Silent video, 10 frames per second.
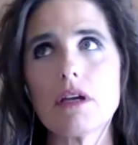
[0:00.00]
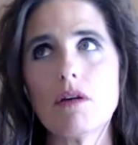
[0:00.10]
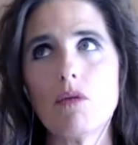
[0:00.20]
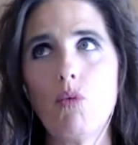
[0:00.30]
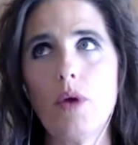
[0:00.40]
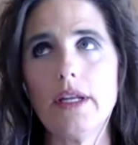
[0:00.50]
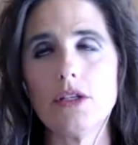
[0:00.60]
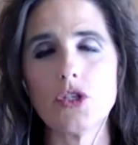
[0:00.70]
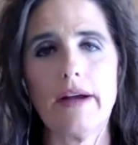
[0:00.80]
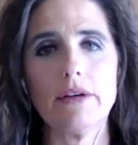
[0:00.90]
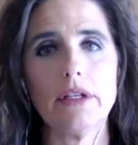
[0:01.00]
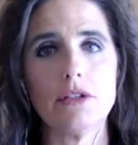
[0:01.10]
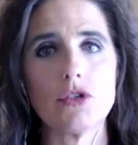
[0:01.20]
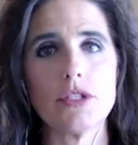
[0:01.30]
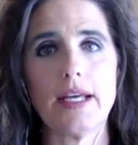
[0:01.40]
when a child can
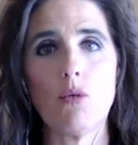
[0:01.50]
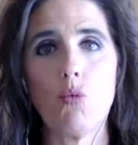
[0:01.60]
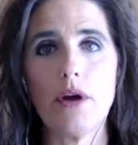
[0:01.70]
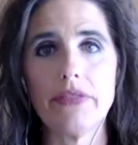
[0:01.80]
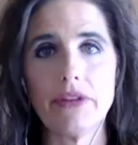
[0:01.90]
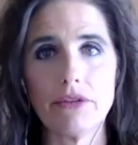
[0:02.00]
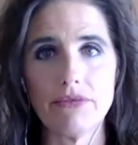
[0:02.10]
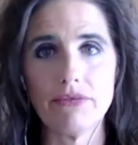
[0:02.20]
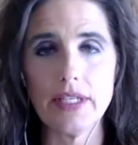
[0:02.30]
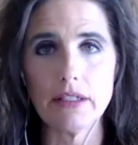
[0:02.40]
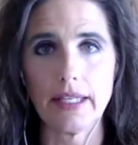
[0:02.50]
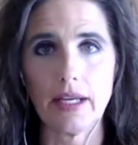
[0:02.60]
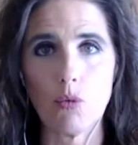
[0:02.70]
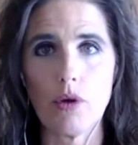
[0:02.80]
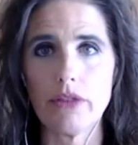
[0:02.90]
understand what they're
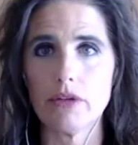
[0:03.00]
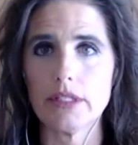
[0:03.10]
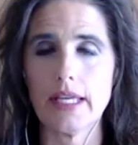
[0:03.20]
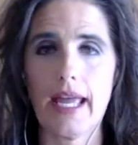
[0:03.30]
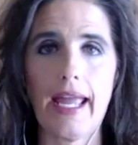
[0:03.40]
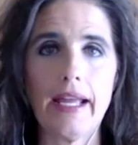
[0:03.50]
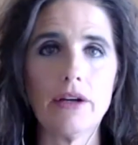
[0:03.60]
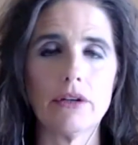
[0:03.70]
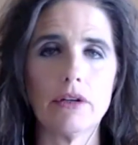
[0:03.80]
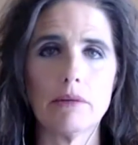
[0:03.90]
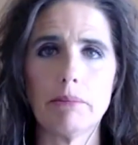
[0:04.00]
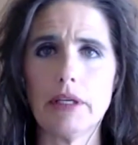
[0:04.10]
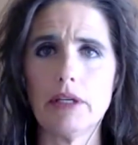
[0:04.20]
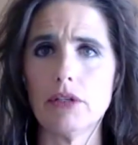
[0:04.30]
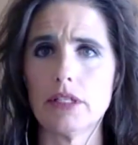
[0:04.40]
feeling, whether it's anger or
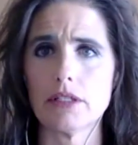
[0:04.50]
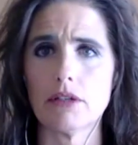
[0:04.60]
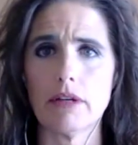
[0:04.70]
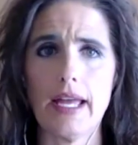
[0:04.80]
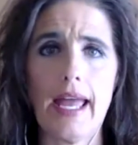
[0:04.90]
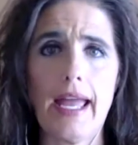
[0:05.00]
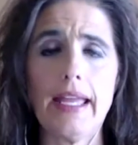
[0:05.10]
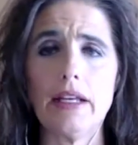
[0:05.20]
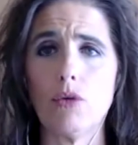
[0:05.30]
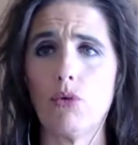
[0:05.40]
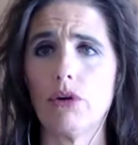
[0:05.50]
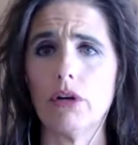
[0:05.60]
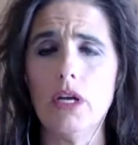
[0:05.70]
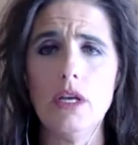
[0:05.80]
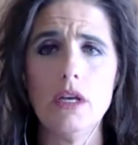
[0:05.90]
bitterness or hate, or
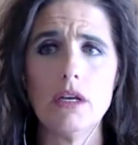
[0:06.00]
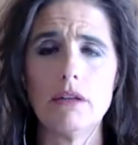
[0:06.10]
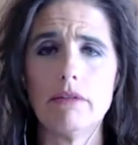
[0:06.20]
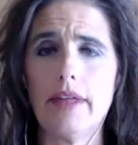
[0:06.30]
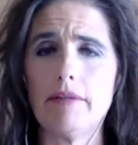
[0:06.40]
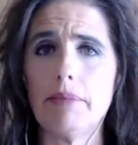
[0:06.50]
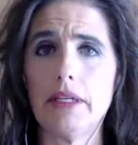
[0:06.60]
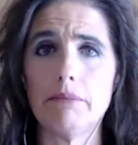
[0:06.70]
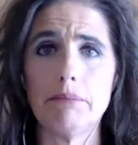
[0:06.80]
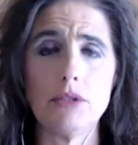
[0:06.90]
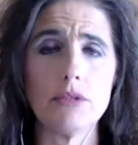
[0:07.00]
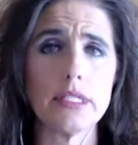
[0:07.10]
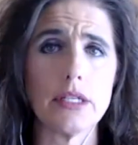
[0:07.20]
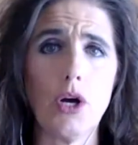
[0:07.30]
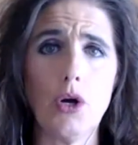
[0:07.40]
they've been abused
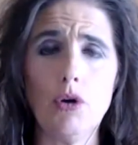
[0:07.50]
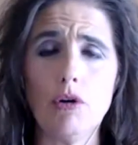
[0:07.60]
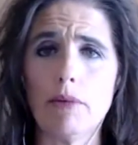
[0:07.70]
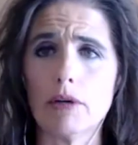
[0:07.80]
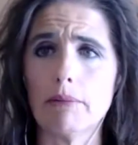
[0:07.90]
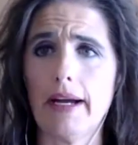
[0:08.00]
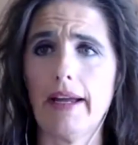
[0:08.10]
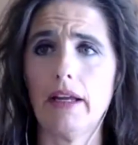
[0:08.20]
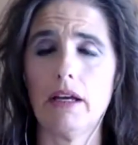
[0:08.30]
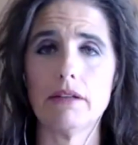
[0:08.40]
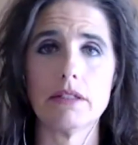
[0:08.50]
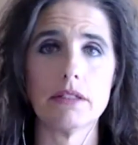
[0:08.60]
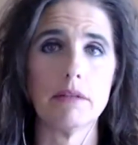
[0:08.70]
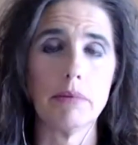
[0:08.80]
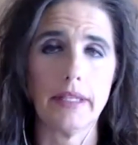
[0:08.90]
at home or by a
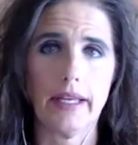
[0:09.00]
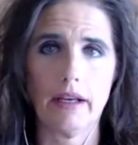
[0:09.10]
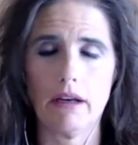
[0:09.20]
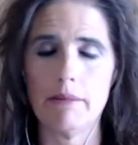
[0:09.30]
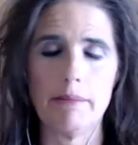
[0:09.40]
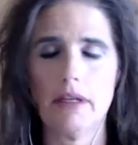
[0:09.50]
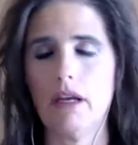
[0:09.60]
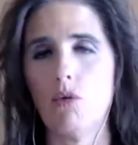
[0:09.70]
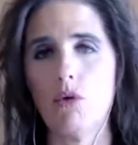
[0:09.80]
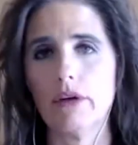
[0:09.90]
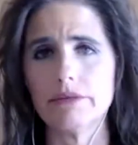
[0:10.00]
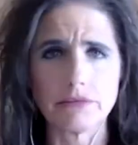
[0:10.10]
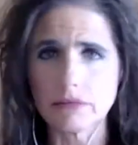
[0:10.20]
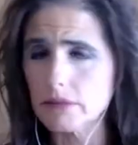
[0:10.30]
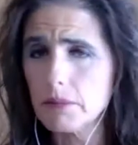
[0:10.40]
sibling, or
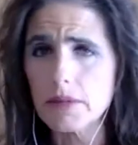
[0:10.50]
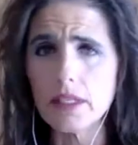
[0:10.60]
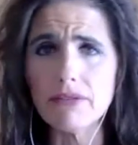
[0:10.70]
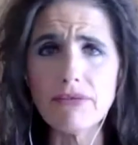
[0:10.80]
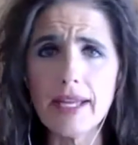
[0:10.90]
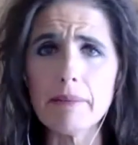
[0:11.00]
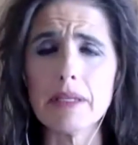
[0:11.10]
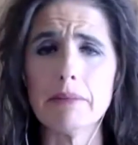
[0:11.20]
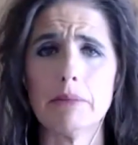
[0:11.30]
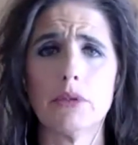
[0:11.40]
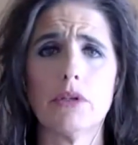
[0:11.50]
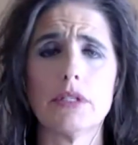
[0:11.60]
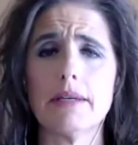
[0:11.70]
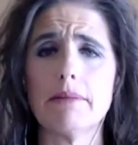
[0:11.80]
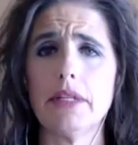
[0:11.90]
a family member or
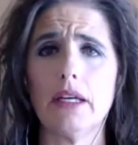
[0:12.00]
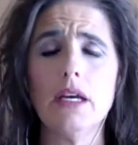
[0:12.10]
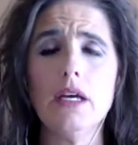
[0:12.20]
something,